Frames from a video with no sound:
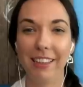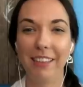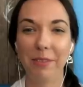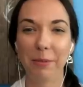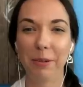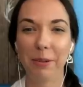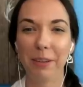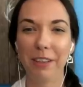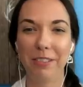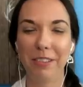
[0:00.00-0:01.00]
His
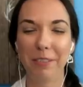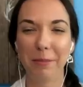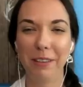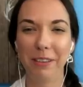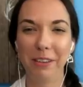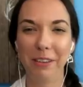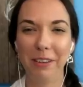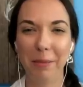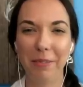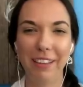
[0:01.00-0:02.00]
world has just been
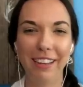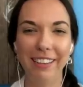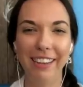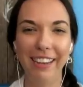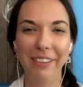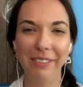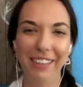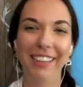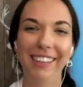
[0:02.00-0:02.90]
turned upside down.